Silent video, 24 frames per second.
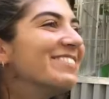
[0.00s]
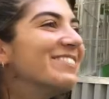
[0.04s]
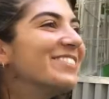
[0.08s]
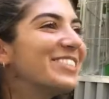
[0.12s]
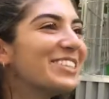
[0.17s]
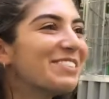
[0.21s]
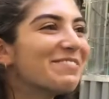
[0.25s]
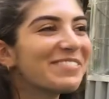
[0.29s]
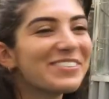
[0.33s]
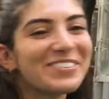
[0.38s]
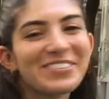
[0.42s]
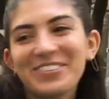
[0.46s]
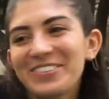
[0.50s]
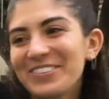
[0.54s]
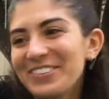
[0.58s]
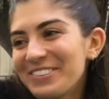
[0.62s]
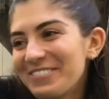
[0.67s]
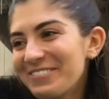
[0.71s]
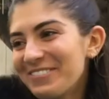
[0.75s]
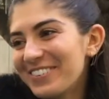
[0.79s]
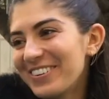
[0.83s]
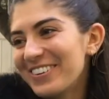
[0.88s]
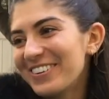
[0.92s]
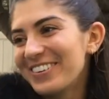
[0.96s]
J'aime beaucoup le
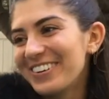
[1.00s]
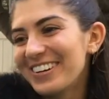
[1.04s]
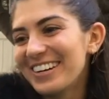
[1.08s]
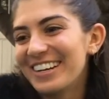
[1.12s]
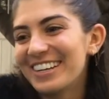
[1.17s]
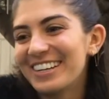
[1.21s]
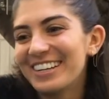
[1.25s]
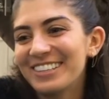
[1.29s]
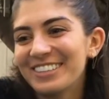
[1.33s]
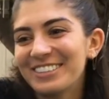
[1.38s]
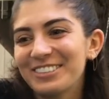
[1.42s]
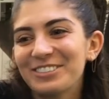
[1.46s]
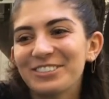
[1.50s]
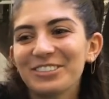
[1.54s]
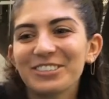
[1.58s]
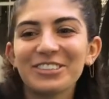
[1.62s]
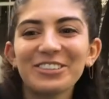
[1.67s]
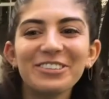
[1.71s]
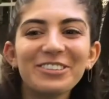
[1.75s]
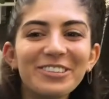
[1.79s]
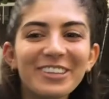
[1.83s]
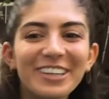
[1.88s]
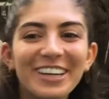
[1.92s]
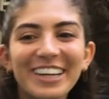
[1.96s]
mot
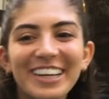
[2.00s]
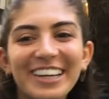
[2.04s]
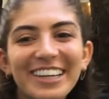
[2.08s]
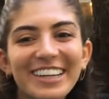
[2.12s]
truc.